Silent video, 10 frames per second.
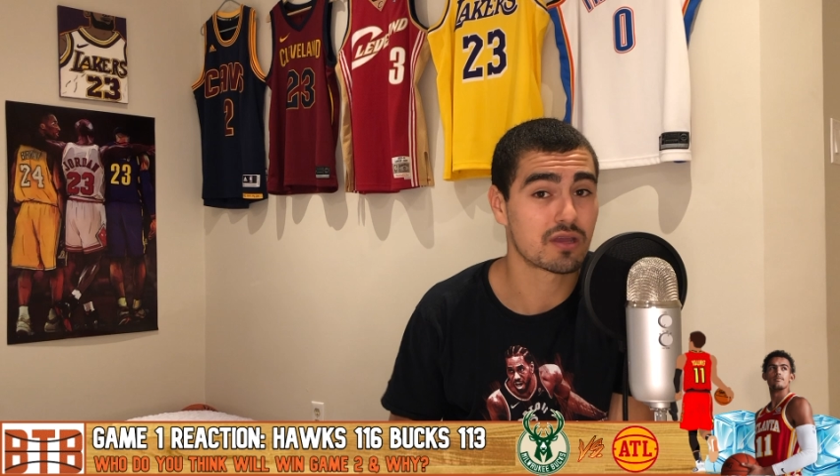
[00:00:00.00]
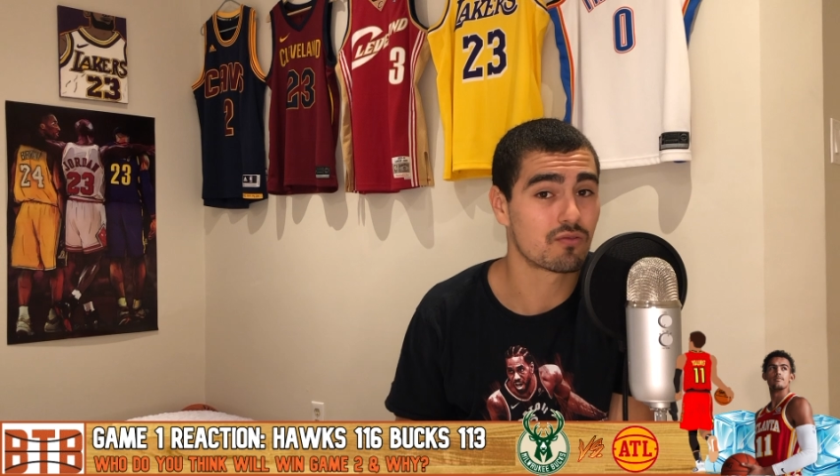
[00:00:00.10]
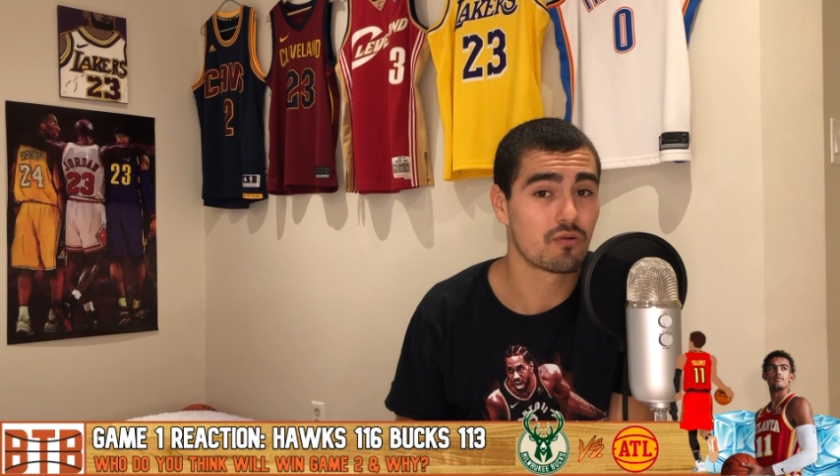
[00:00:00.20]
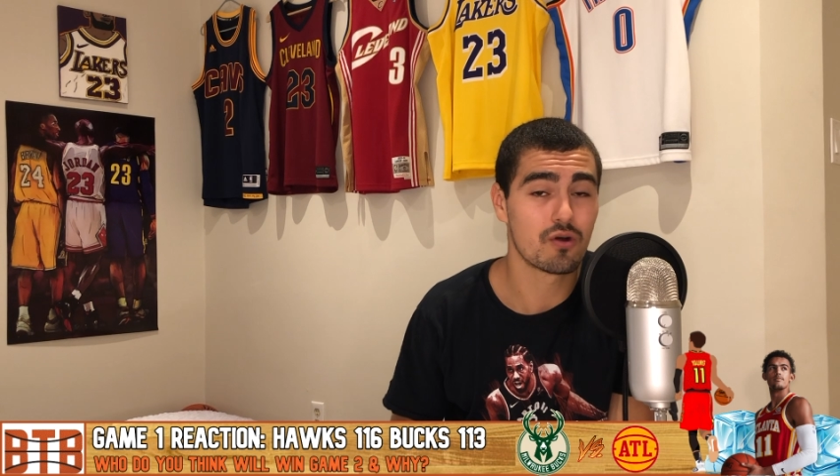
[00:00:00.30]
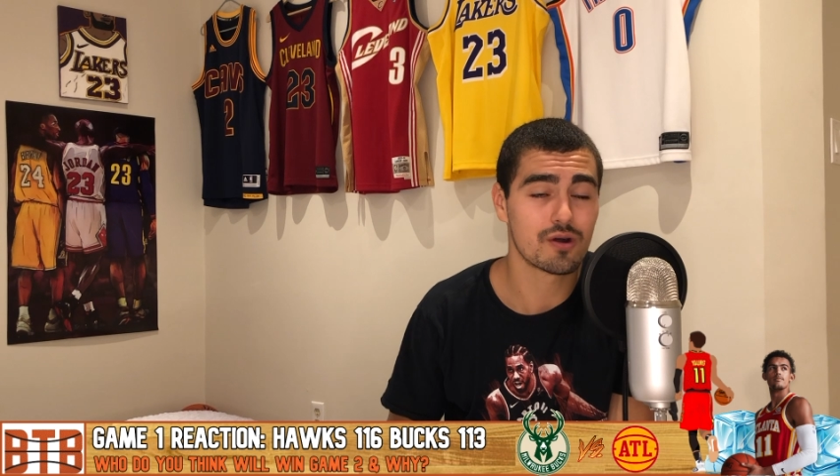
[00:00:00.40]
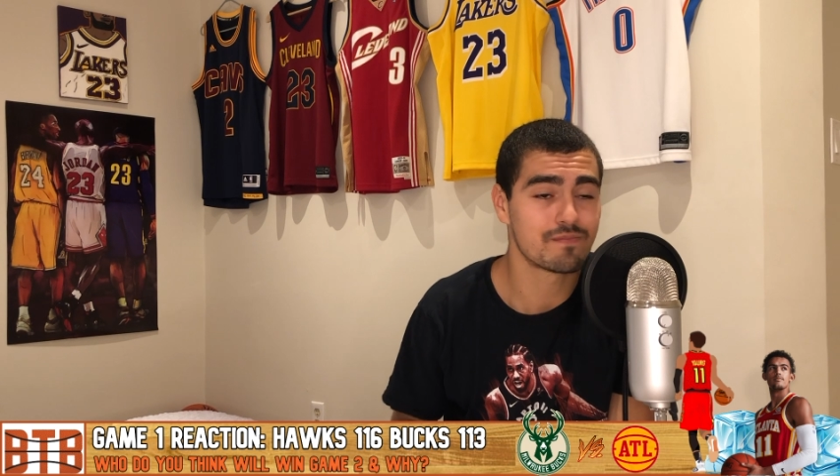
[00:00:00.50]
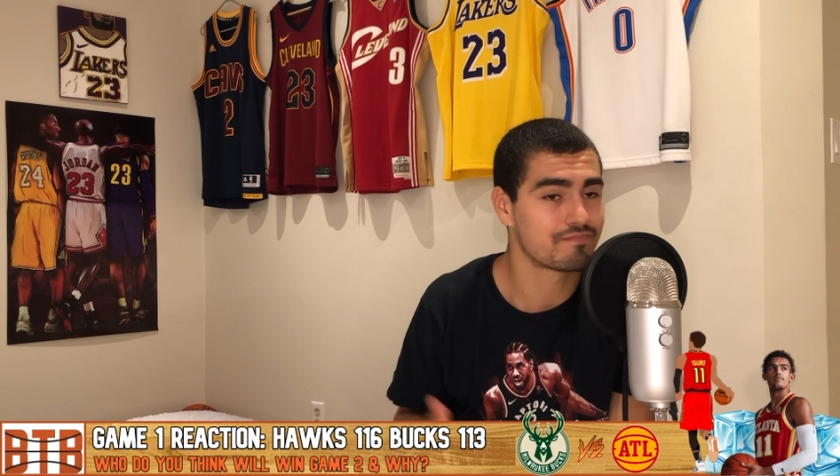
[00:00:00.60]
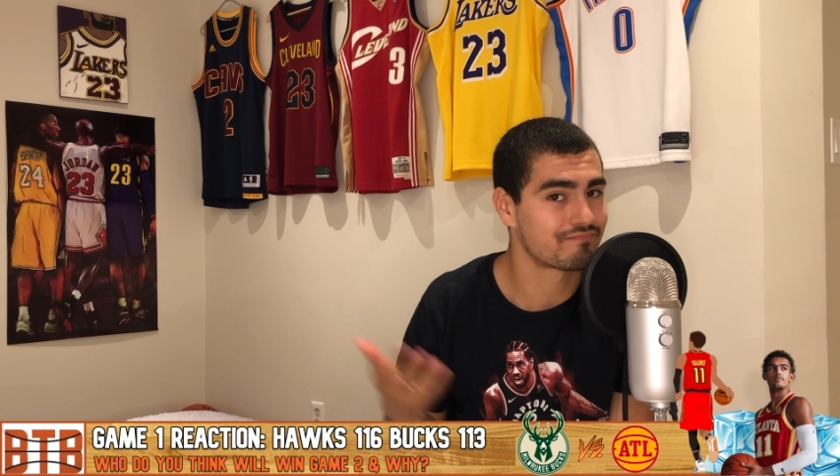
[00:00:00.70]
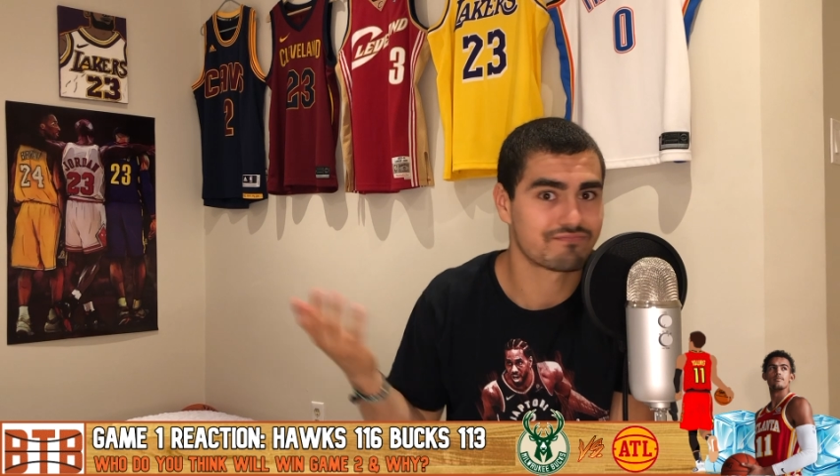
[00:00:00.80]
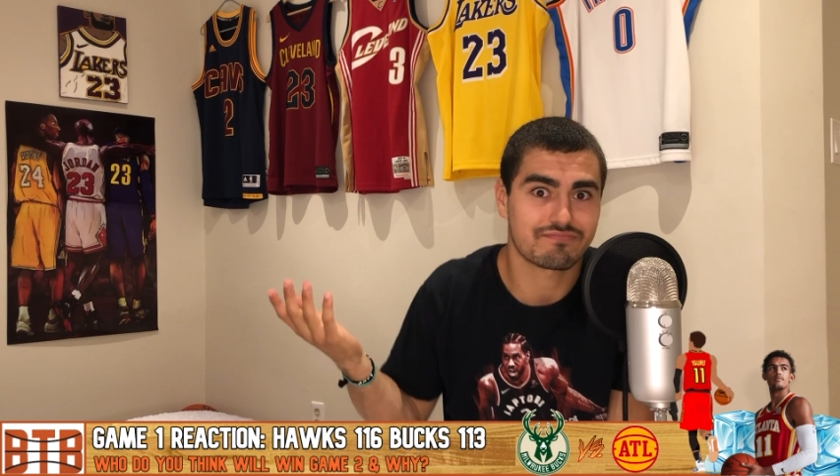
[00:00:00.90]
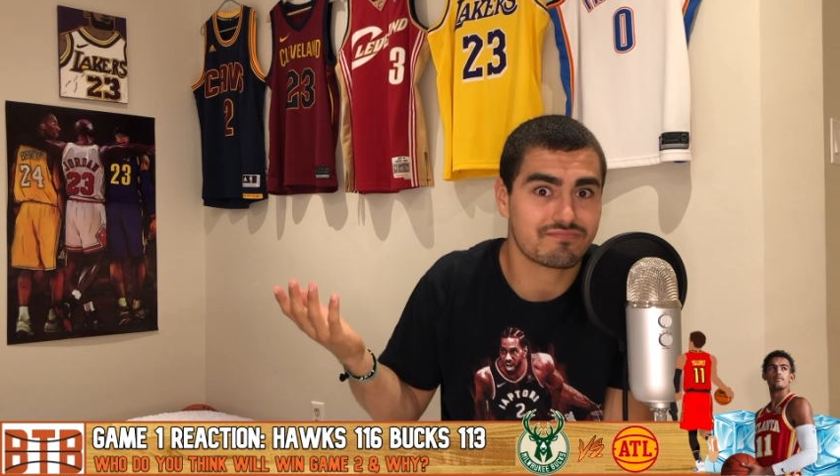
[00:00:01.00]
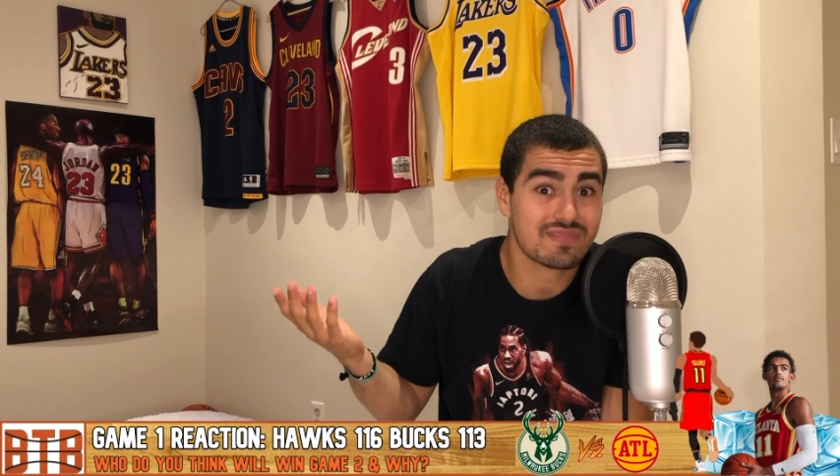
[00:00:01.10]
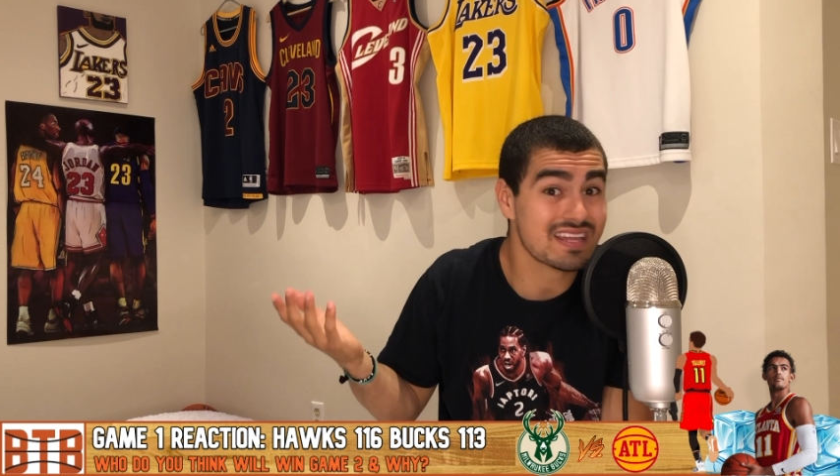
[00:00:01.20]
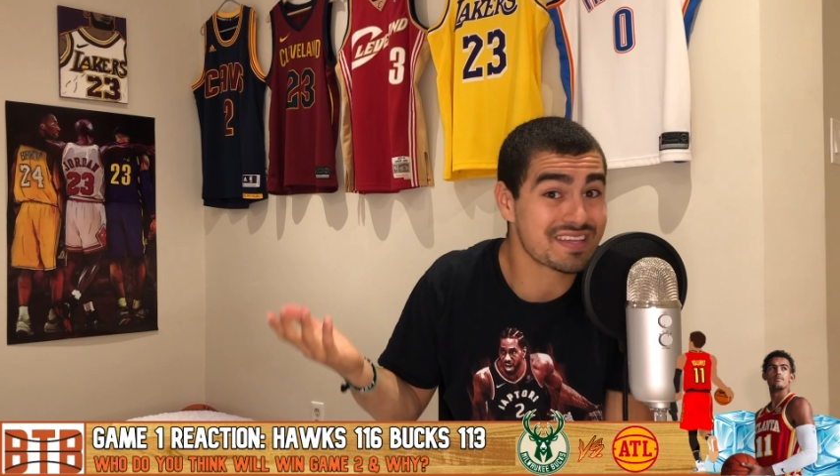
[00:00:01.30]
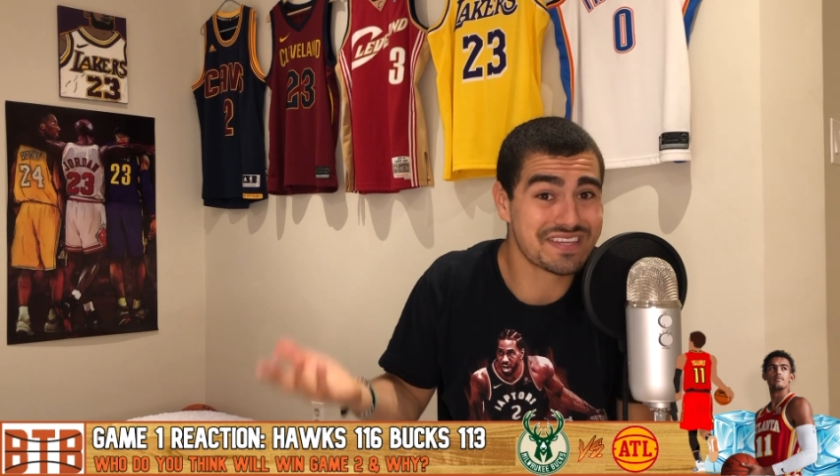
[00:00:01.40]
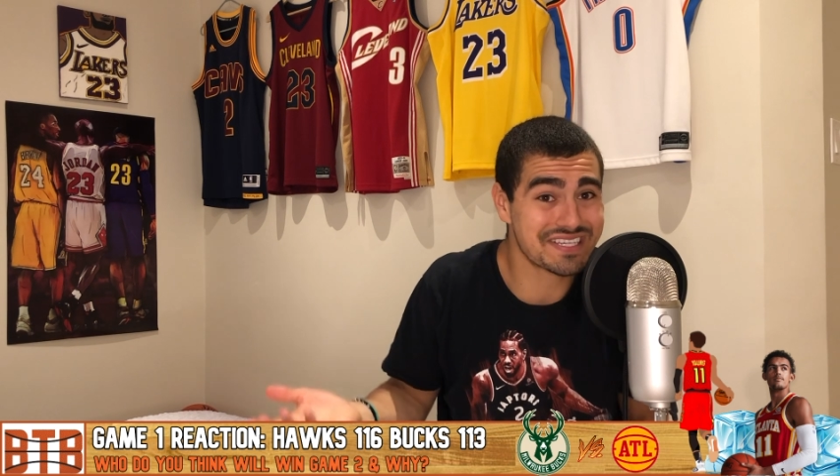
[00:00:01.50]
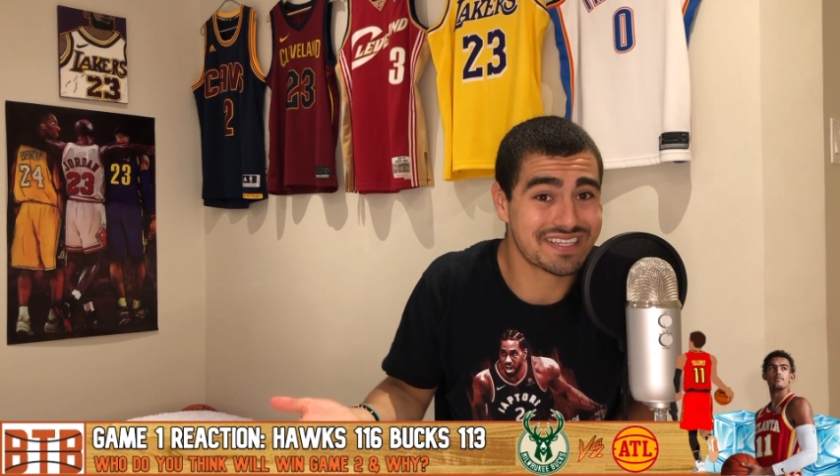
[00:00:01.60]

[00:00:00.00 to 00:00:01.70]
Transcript: and roll, this